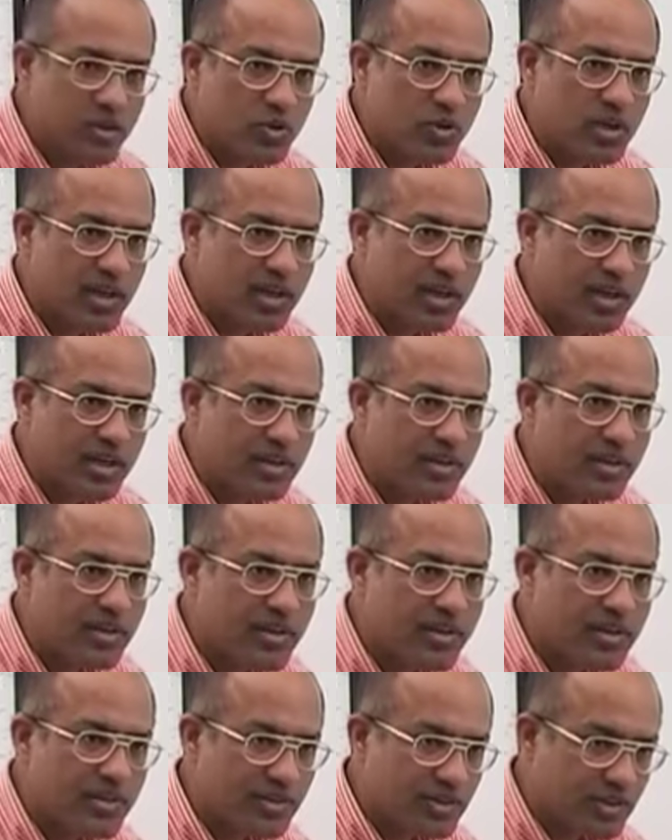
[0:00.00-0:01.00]
you can get
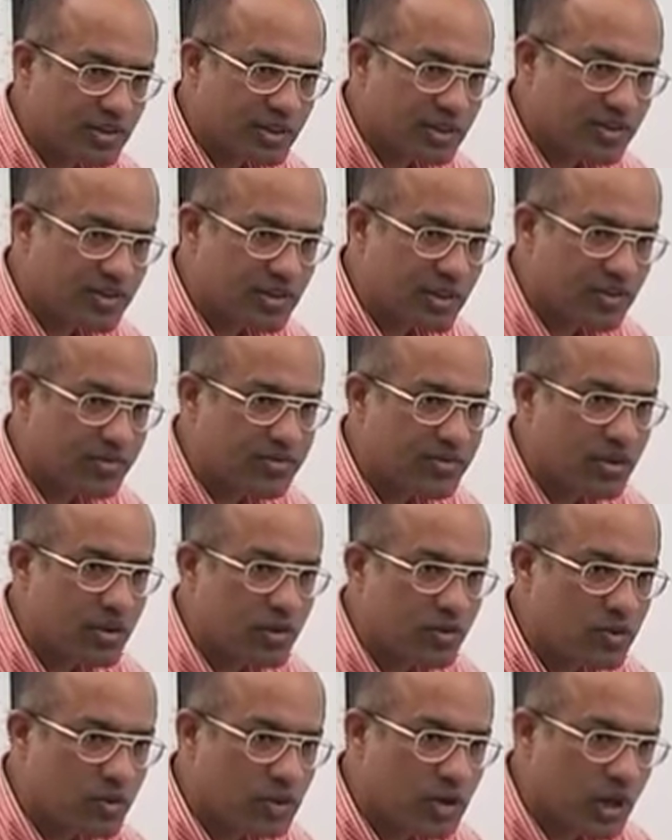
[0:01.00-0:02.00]
CSF
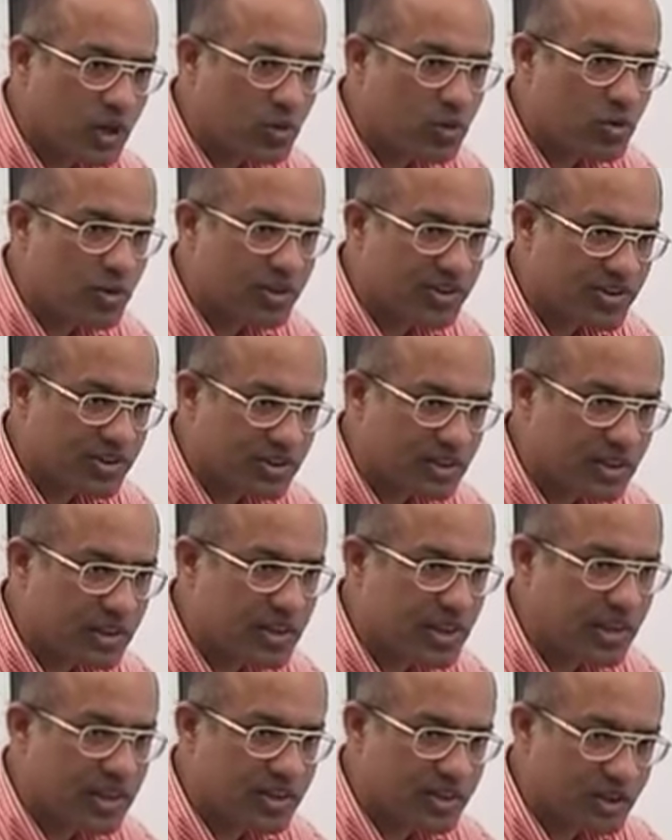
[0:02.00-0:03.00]
without
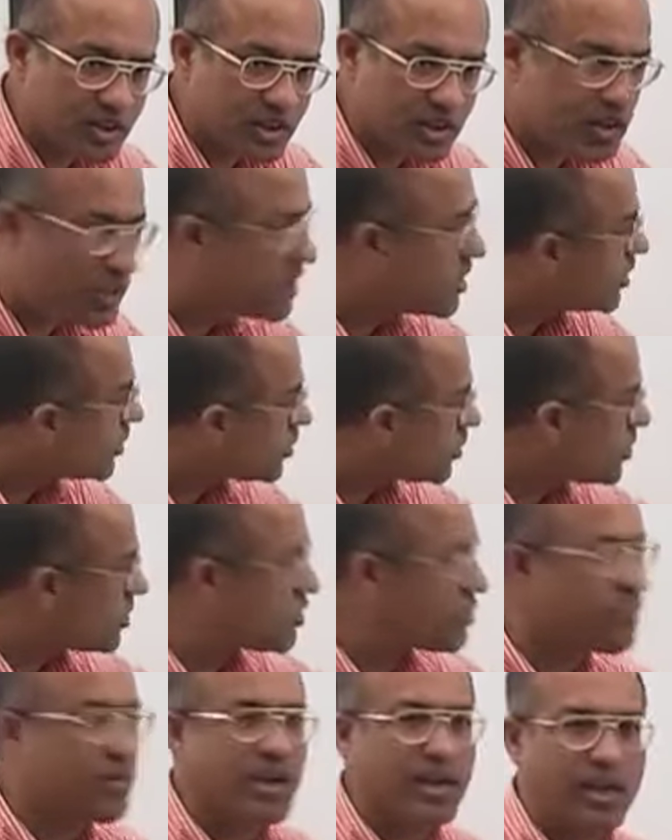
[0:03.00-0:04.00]
risking the injury to the
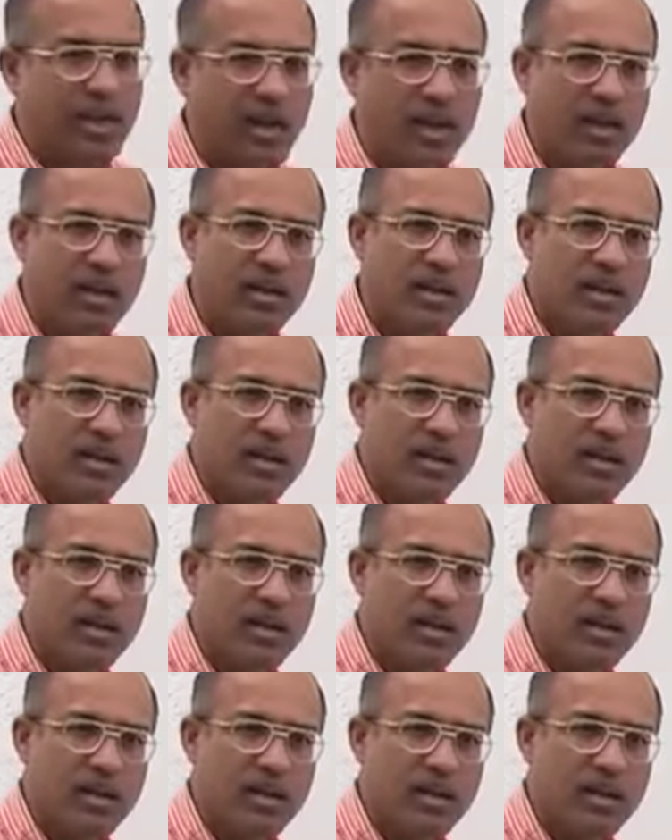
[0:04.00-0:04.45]
spinal